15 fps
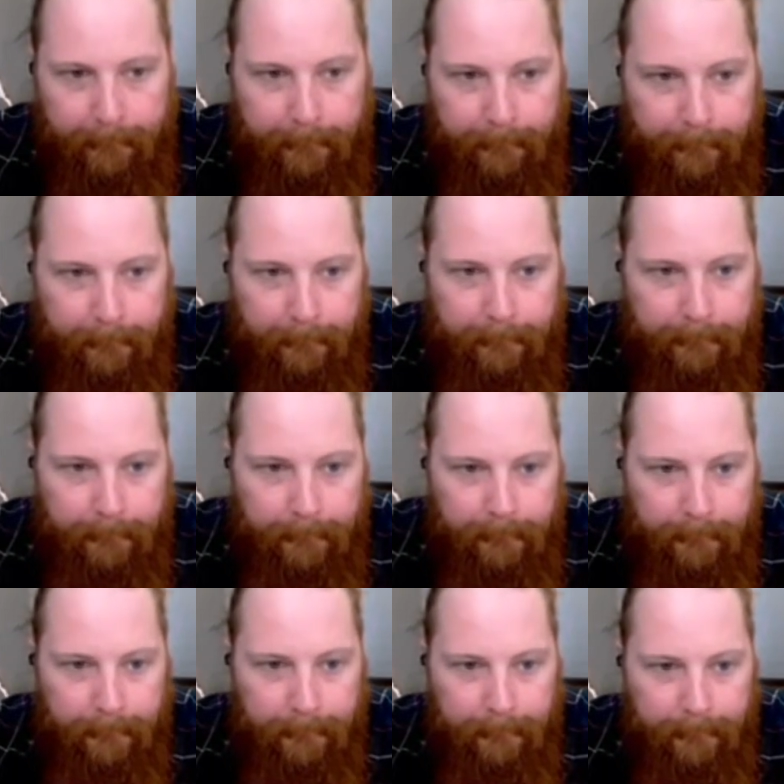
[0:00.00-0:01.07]

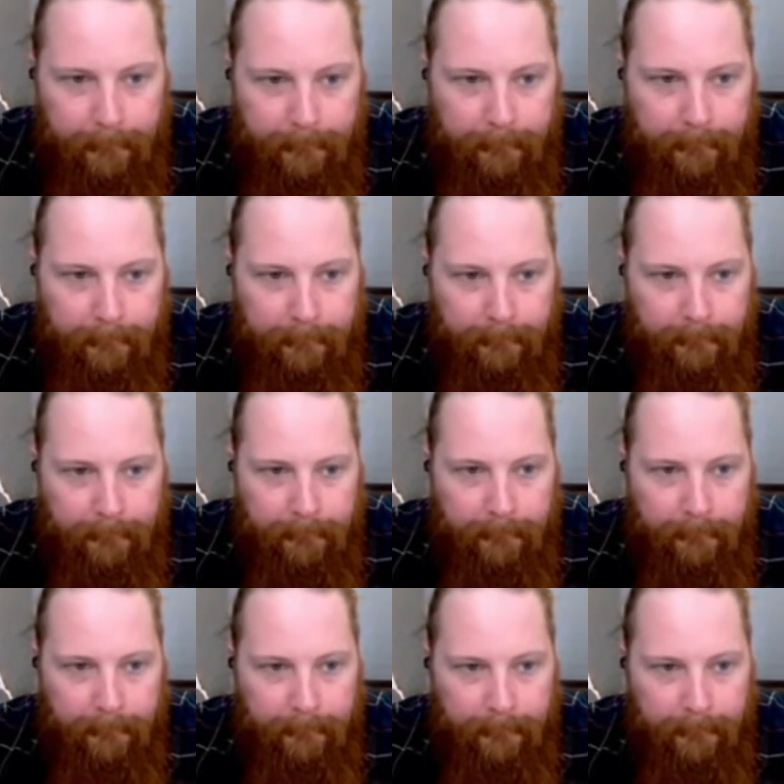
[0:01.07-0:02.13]

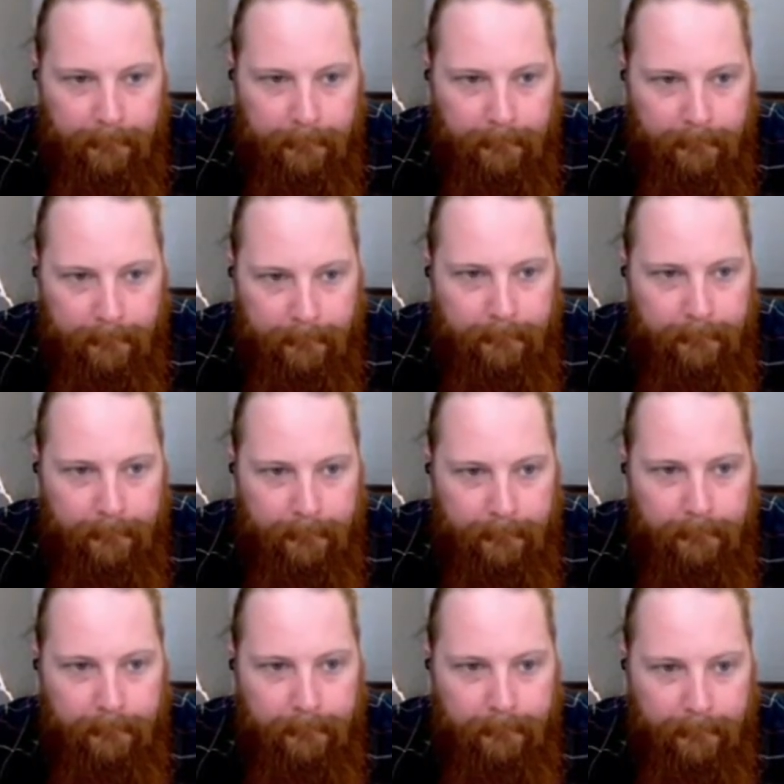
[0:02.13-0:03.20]

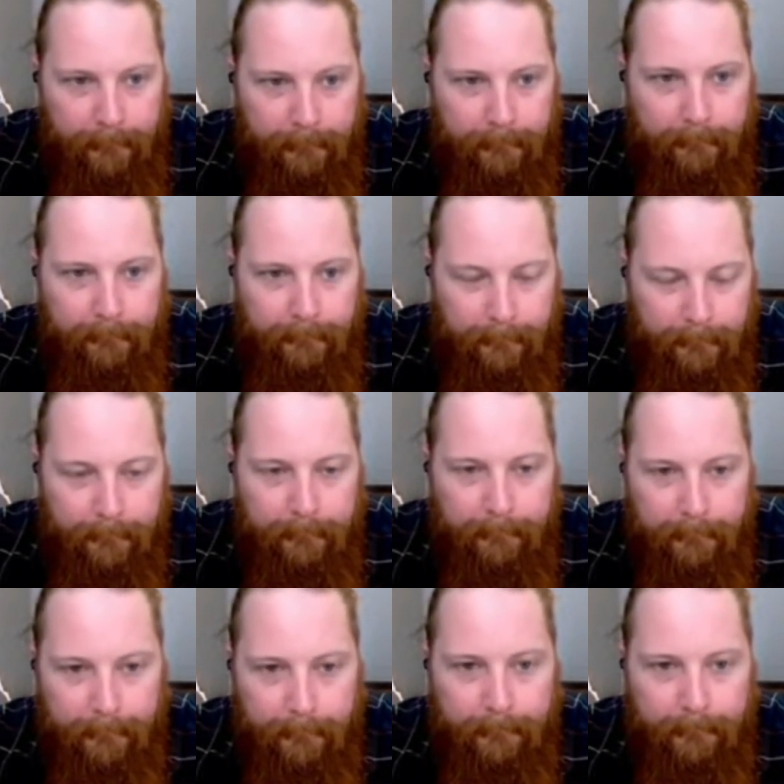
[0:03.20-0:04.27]

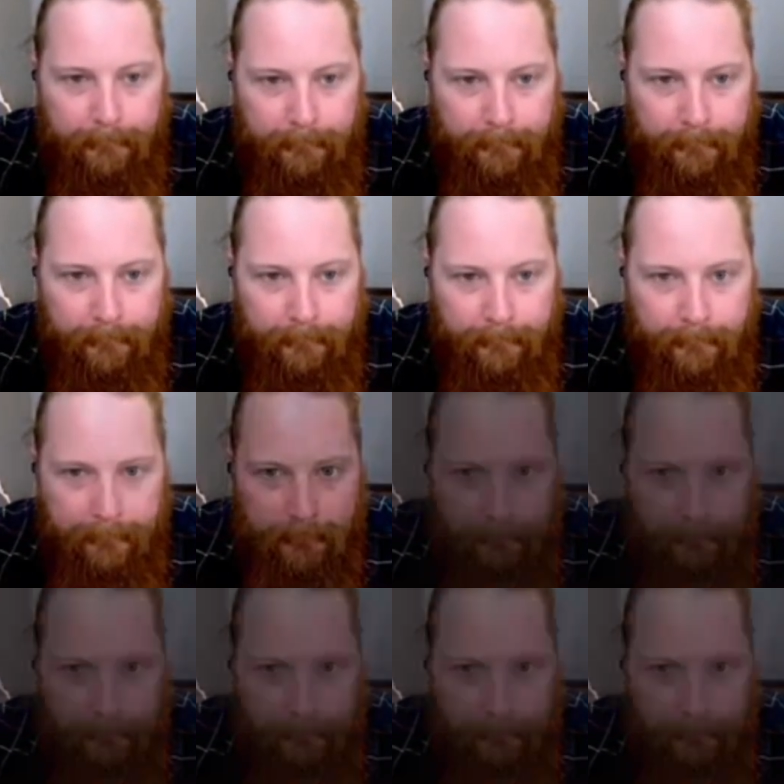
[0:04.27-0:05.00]
This person isn't speaking.